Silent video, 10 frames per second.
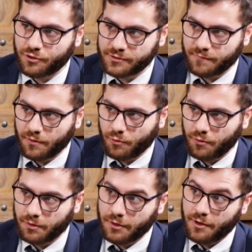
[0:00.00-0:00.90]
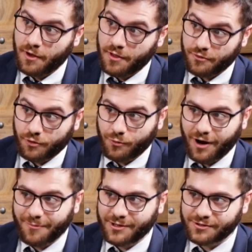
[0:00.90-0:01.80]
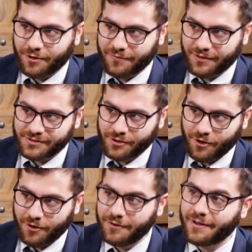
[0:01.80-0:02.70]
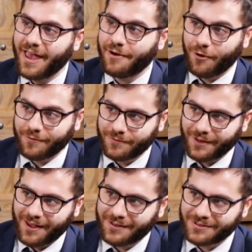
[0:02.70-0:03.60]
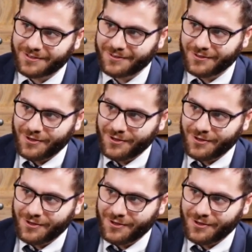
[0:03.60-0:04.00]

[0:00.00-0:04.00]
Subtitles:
terms of the law. The requirements of this are a wrongful act